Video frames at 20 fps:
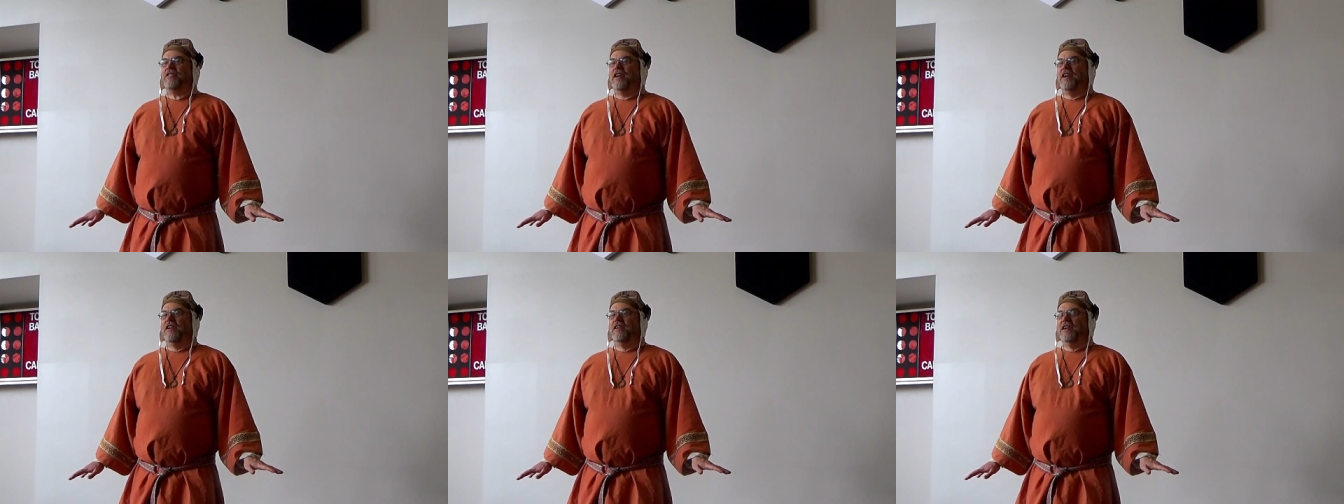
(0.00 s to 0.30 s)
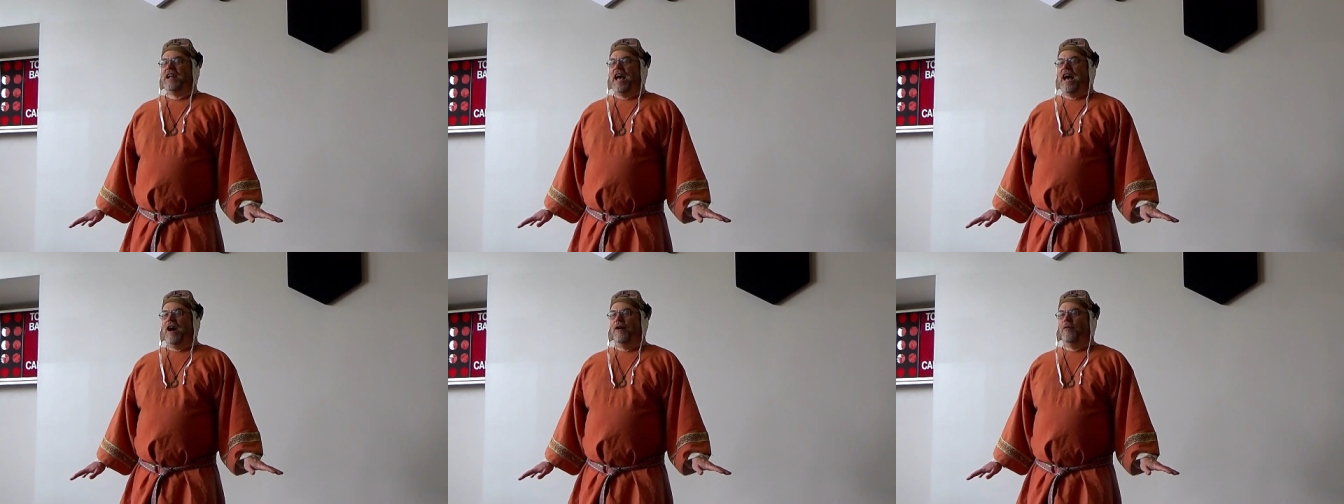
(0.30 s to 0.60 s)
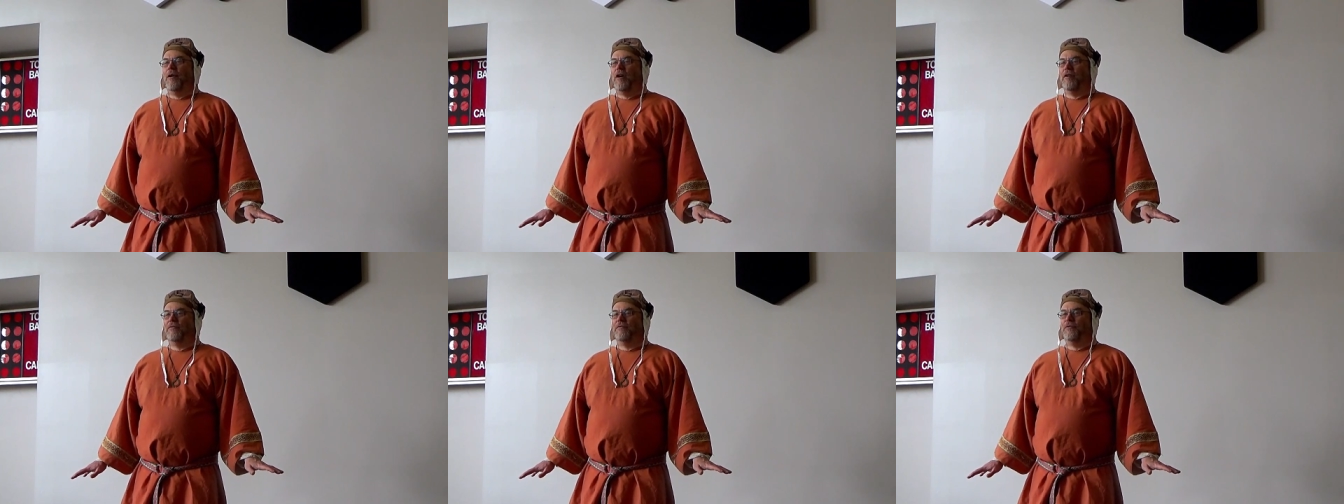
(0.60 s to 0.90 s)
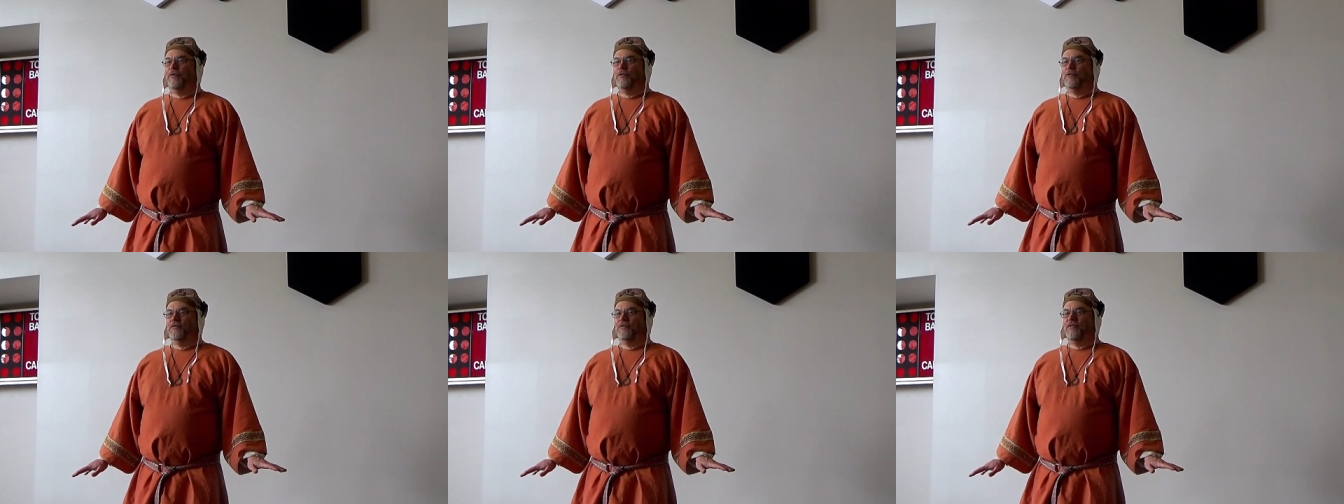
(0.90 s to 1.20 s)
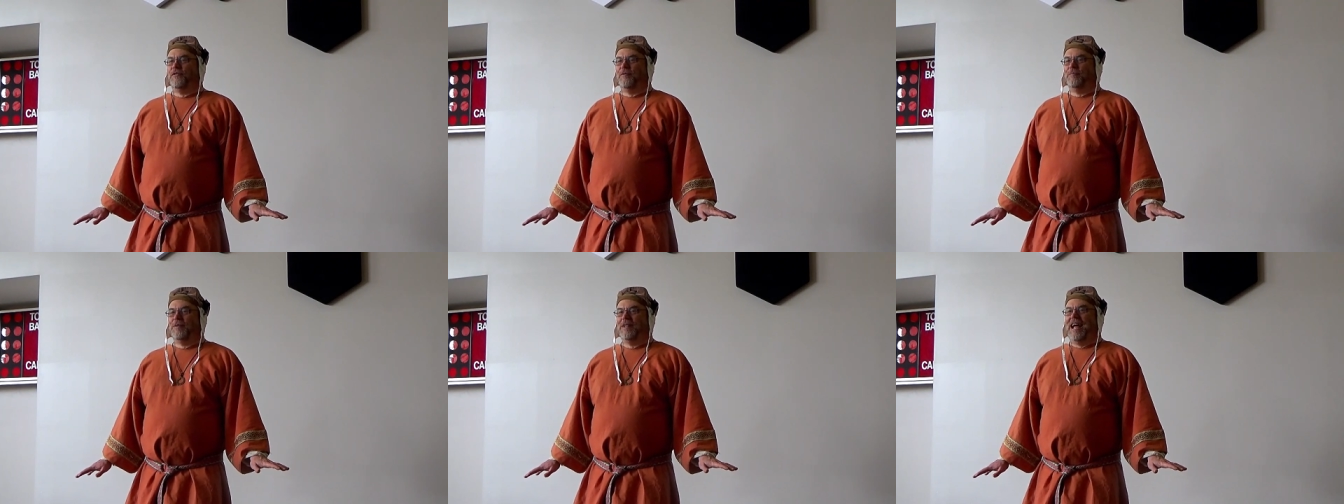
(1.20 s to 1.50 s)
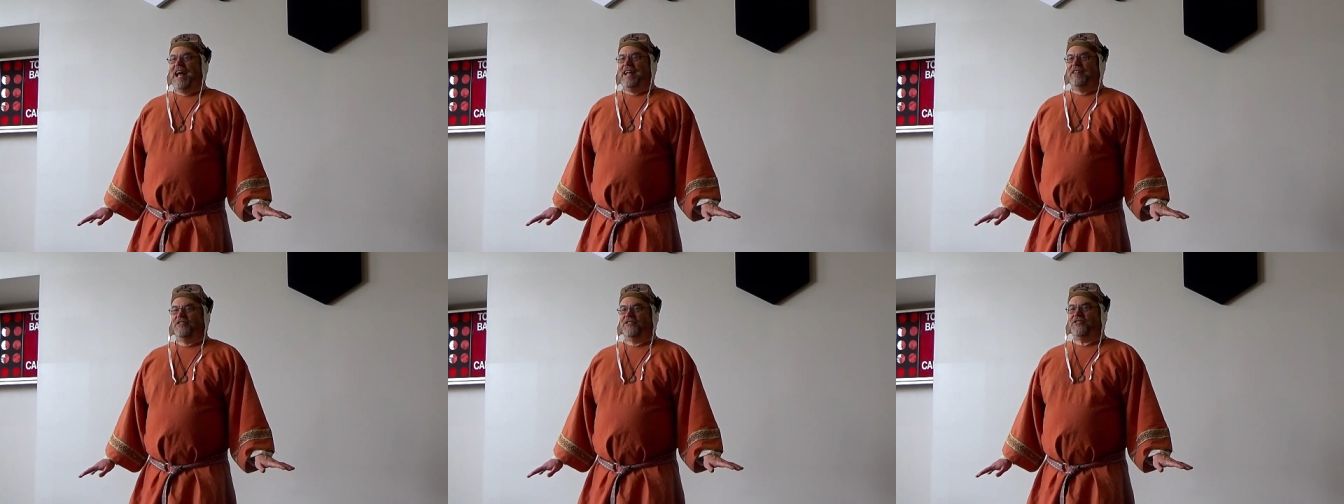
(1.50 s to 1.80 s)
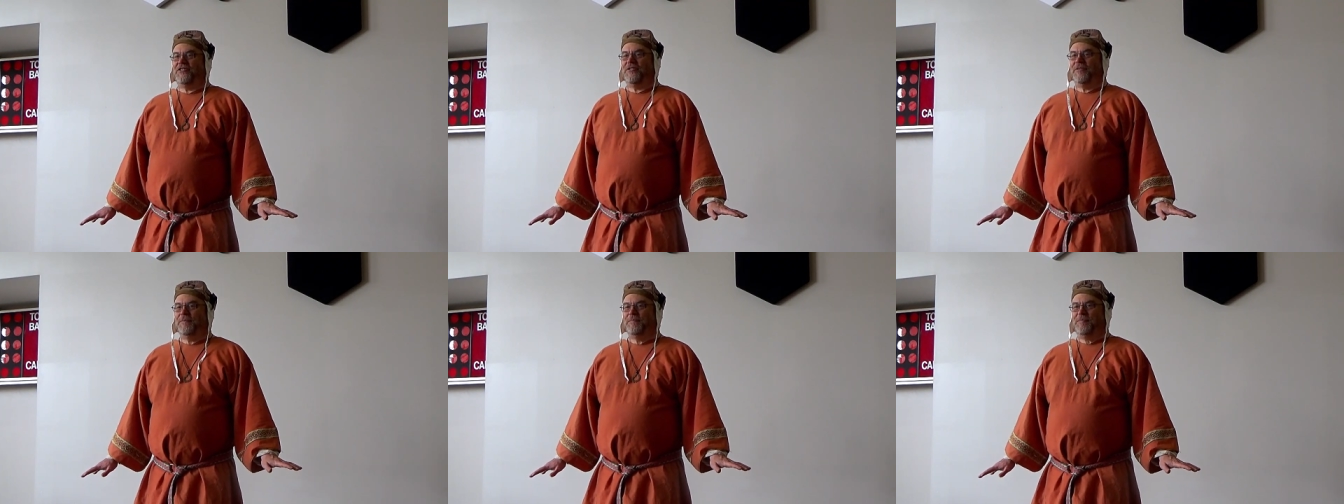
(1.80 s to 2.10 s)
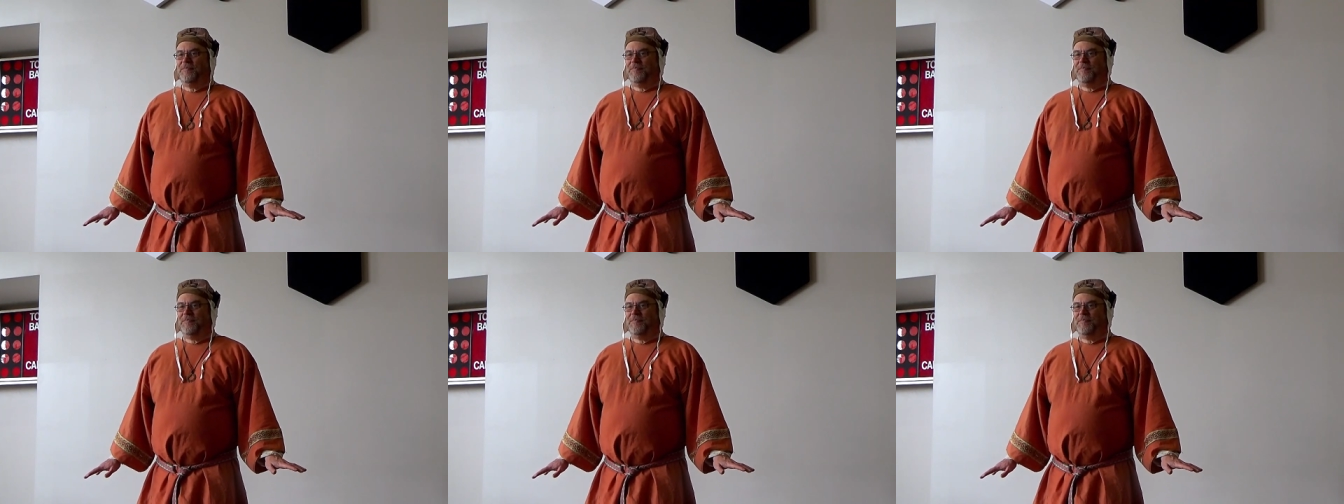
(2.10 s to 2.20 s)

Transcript: they are now our food for plants.